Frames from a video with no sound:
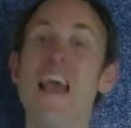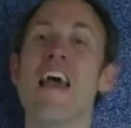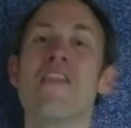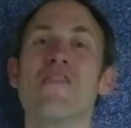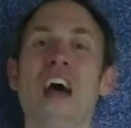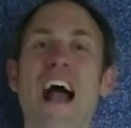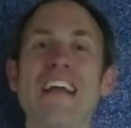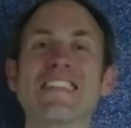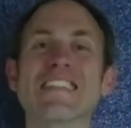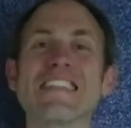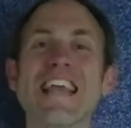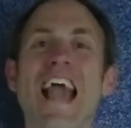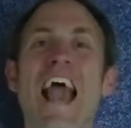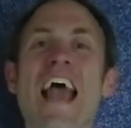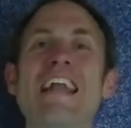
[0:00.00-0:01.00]
That's
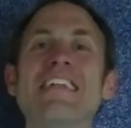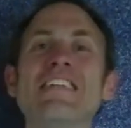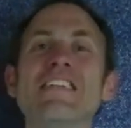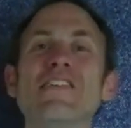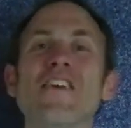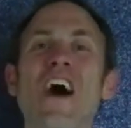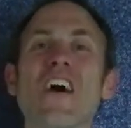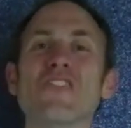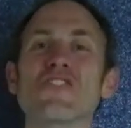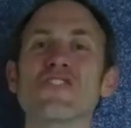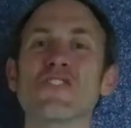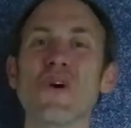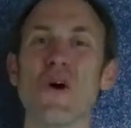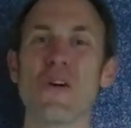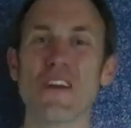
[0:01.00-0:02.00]
the end of our
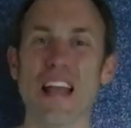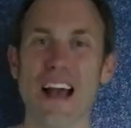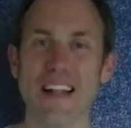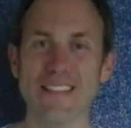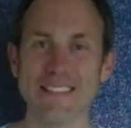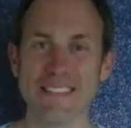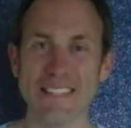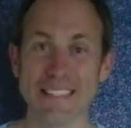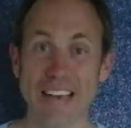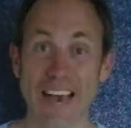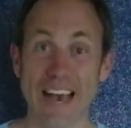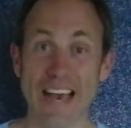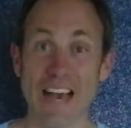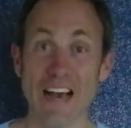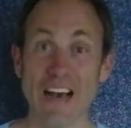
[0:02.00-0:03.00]
story hunt
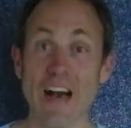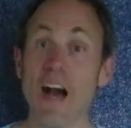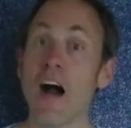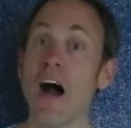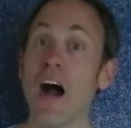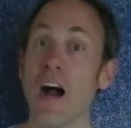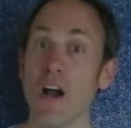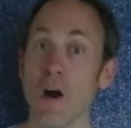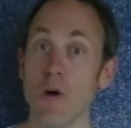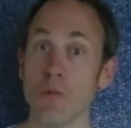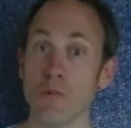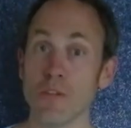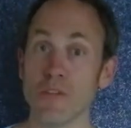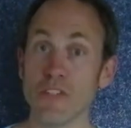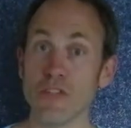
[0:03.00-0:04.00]
today. I hope
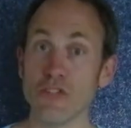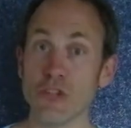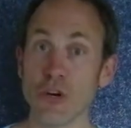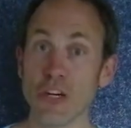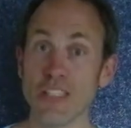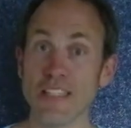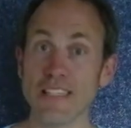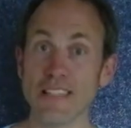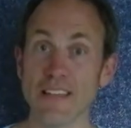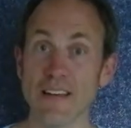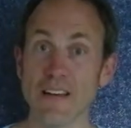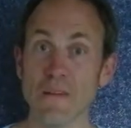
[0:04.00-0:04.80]
you've enjoyed it.